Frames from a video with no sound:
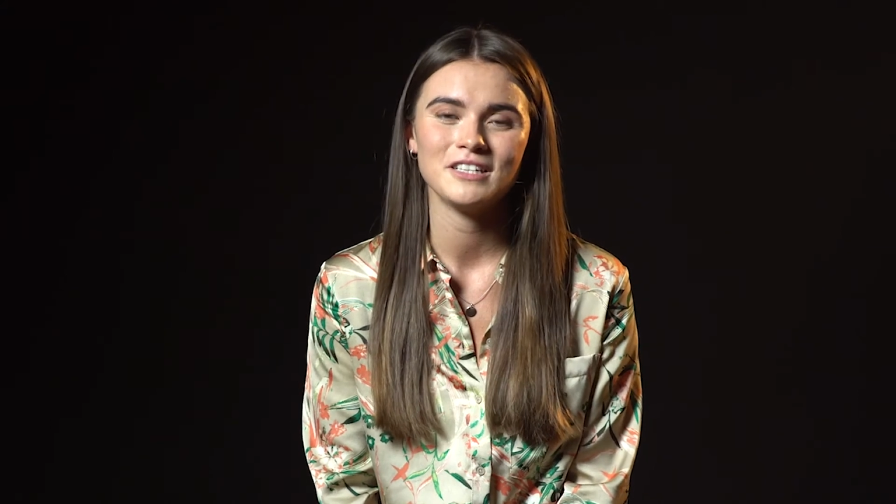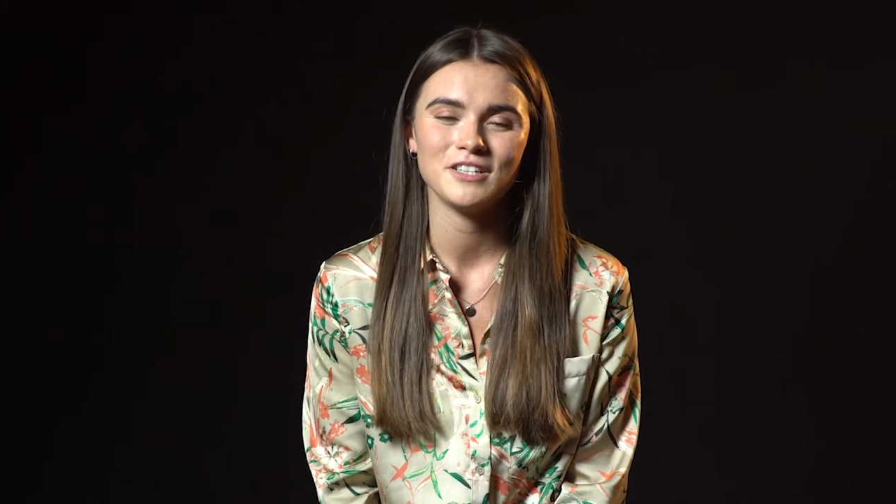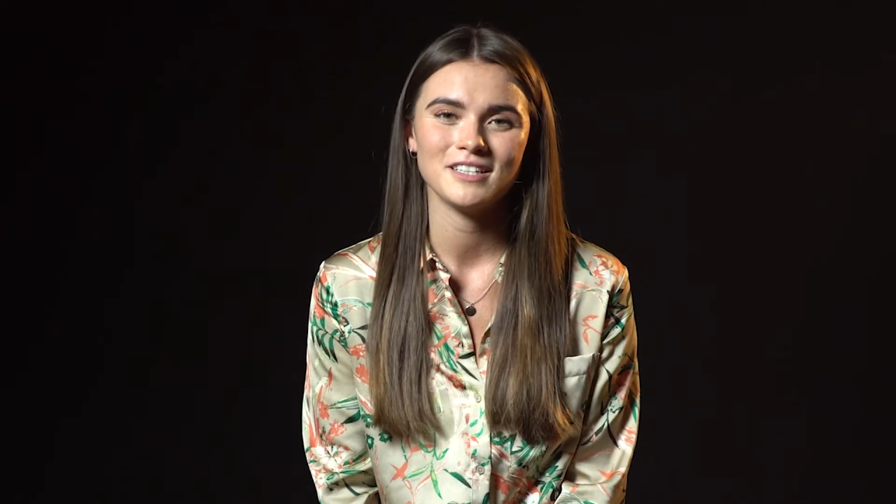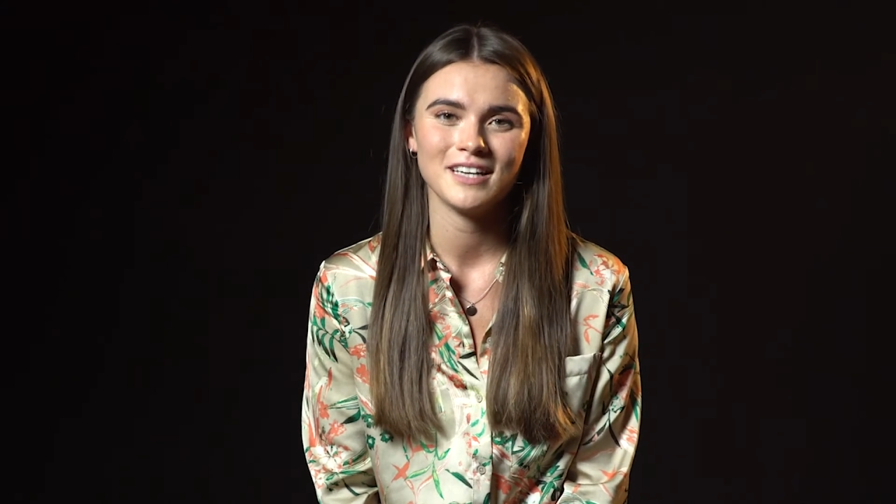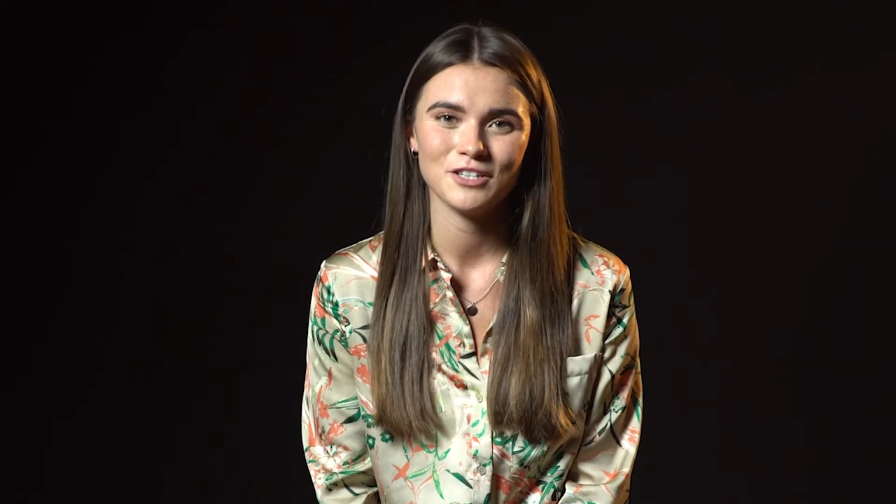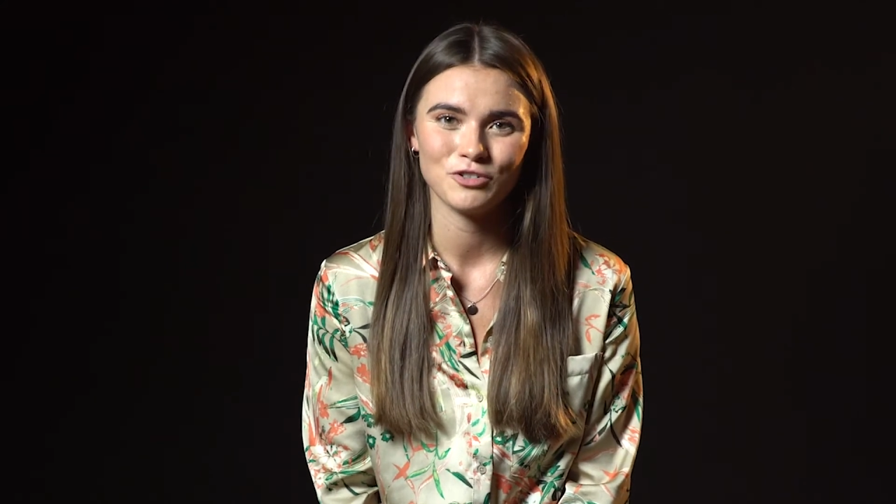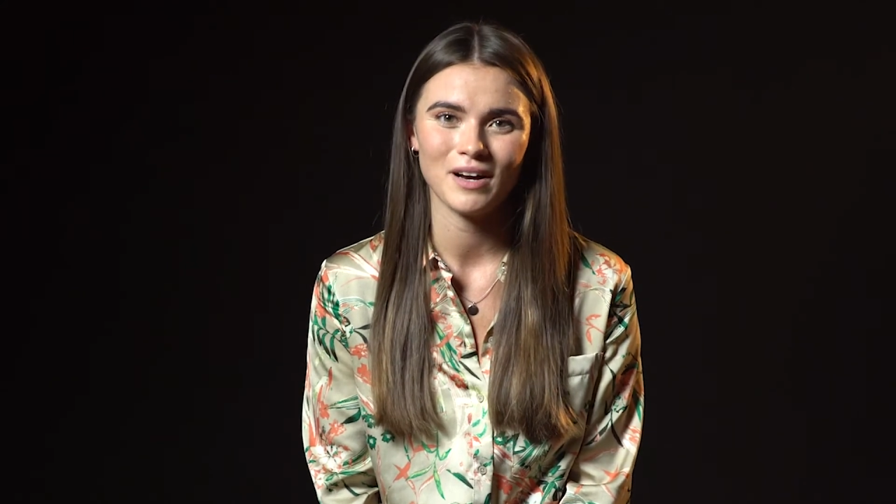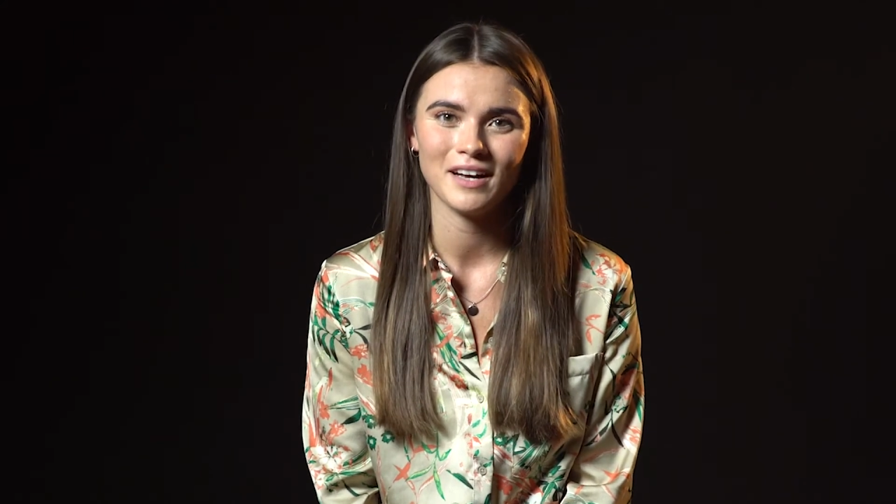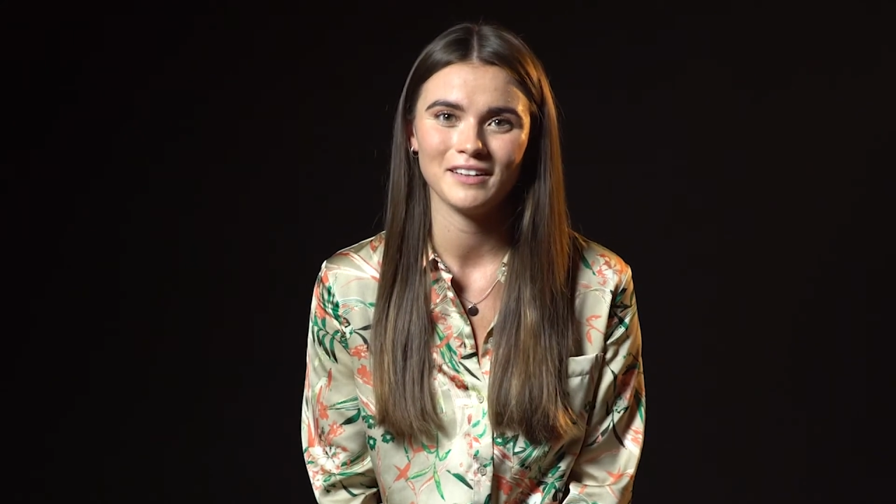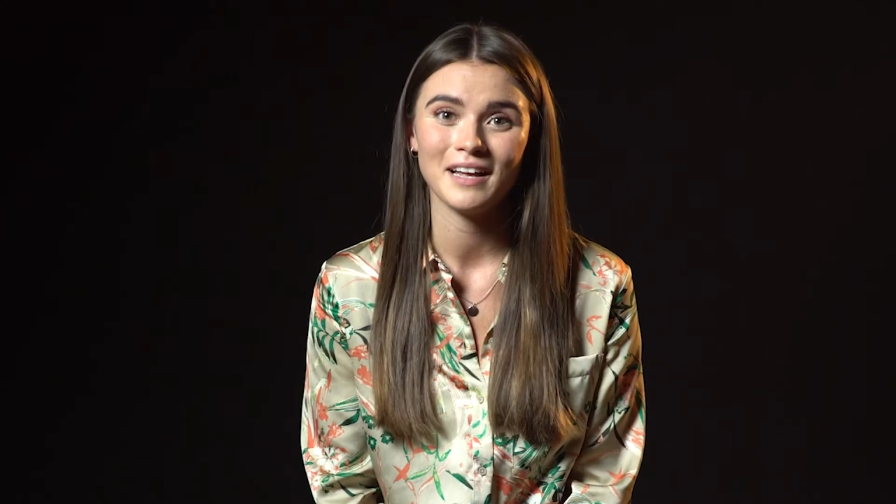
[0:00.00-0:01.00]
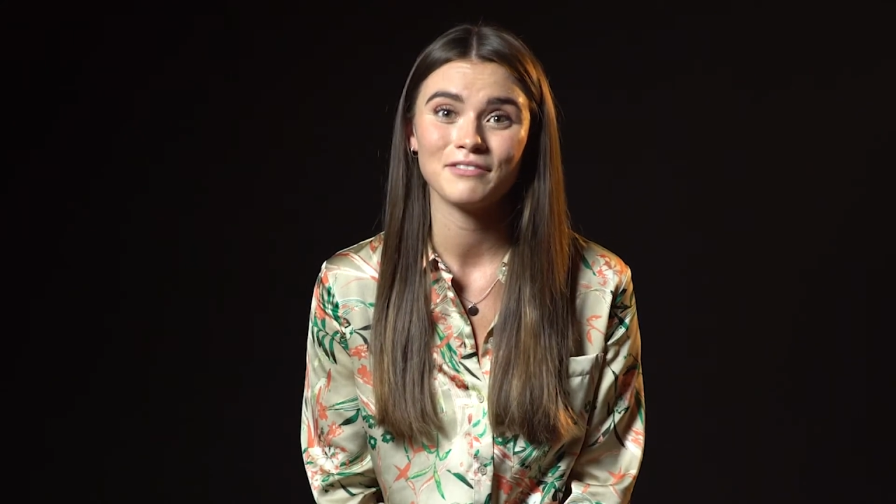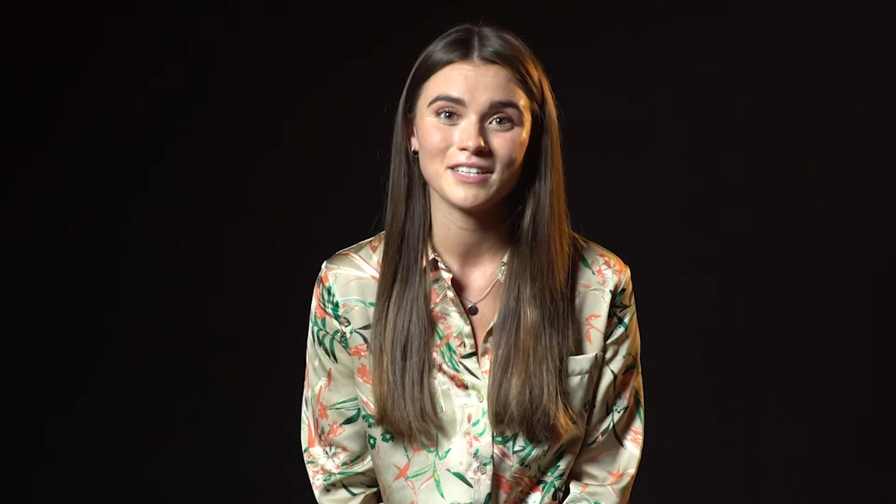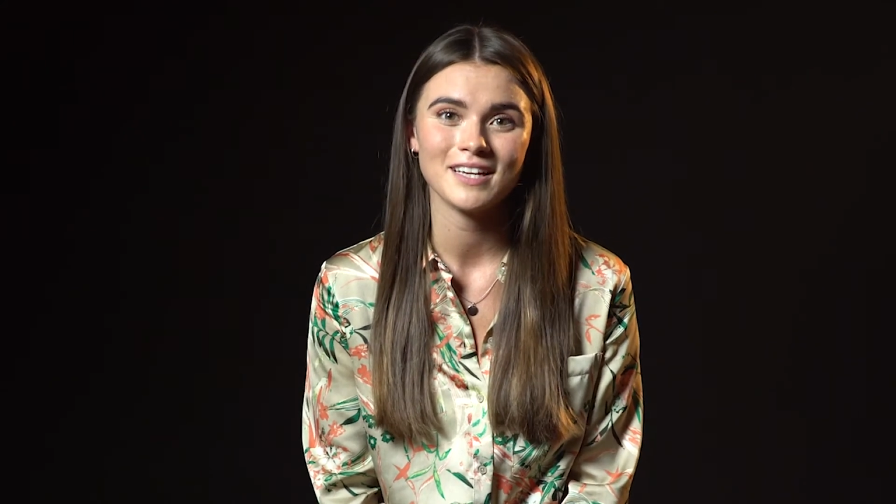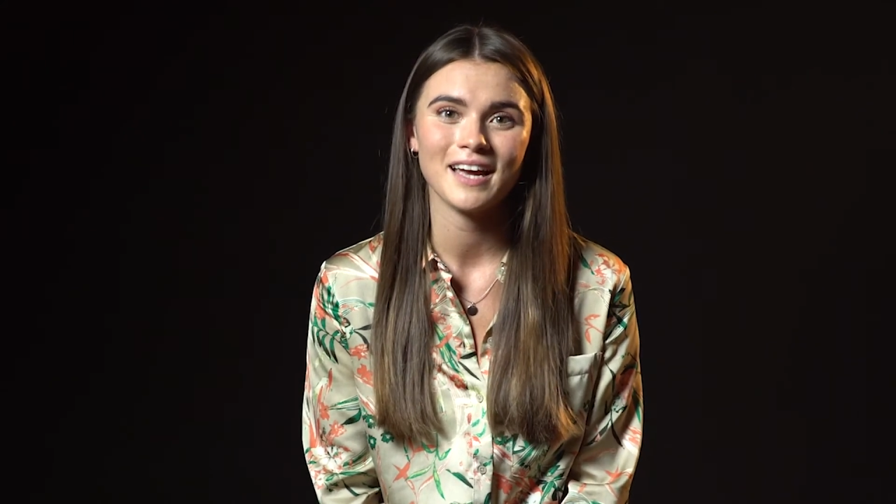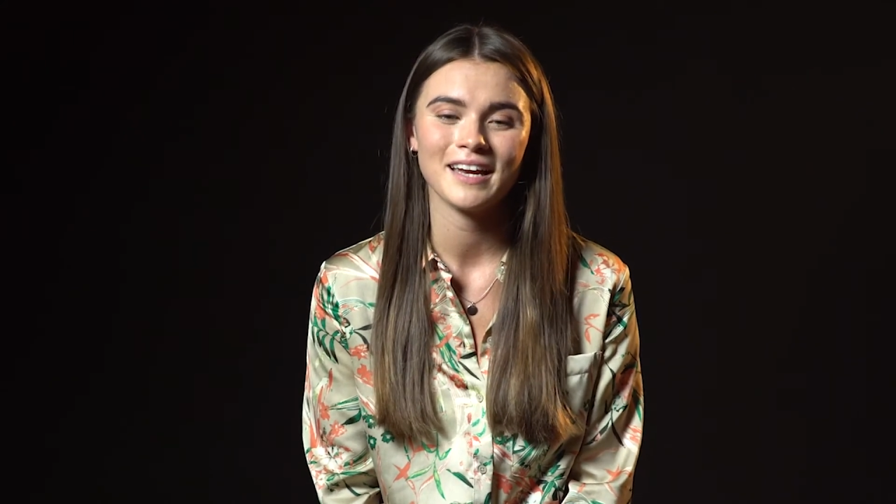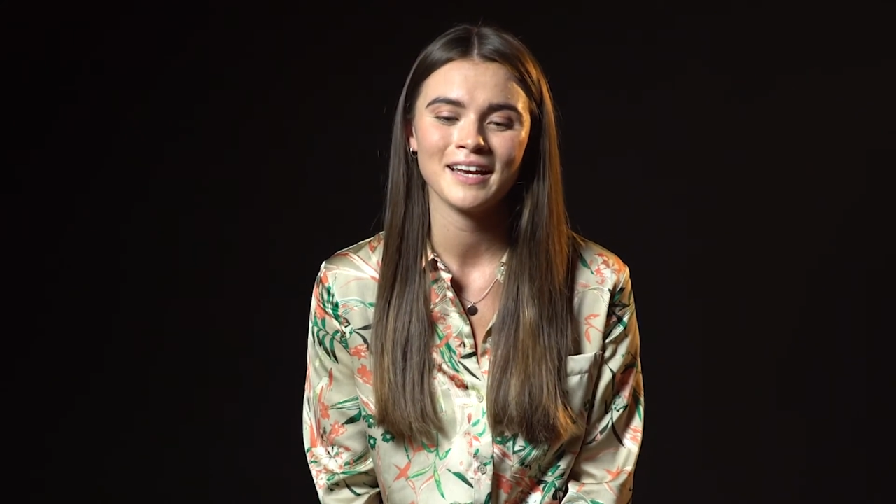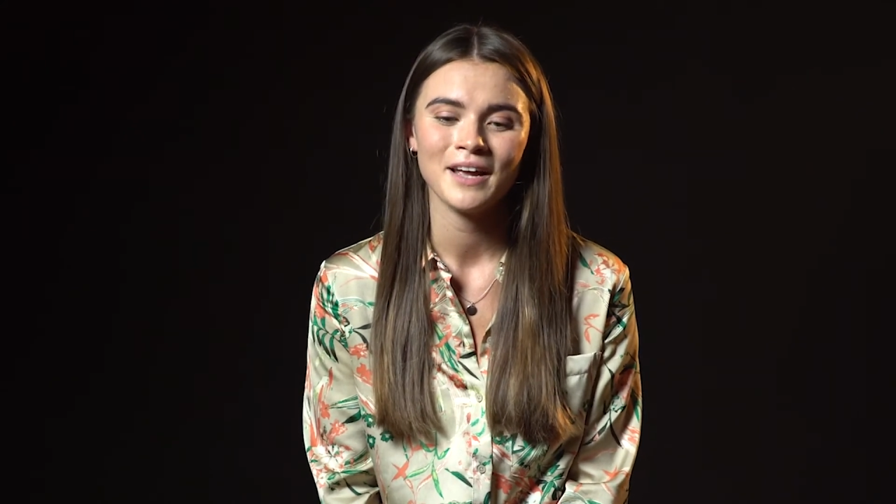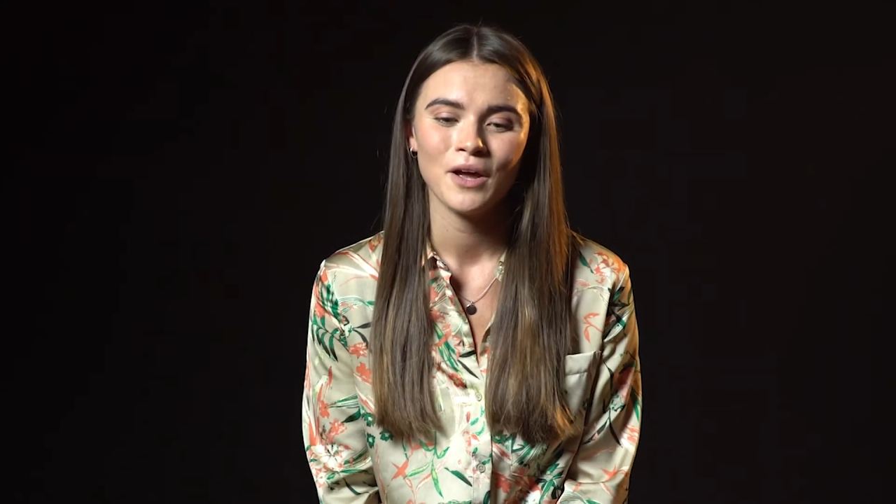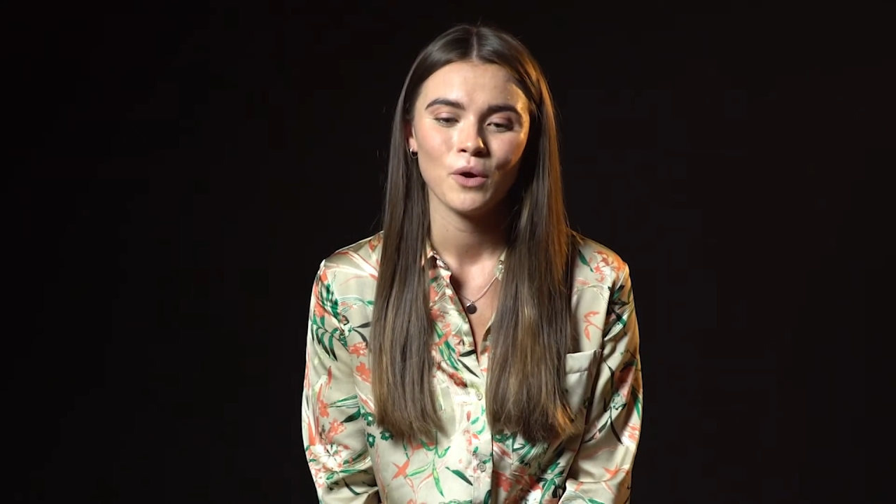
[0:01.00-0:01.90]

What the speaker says: to attend trial every day,